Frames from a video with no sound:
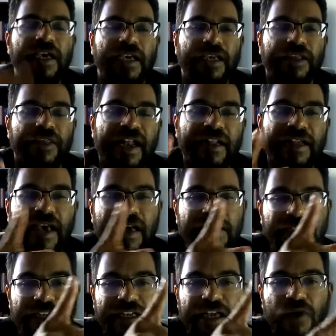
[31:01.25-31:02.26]
In that
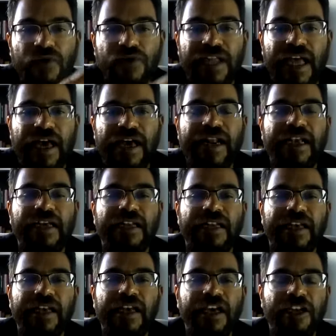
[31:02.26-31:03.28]
case, it goes
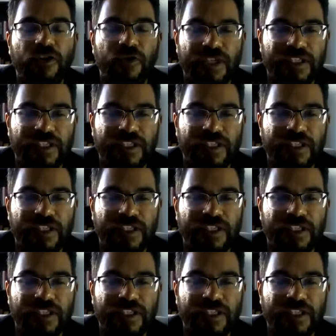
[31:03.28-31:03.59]
directly to the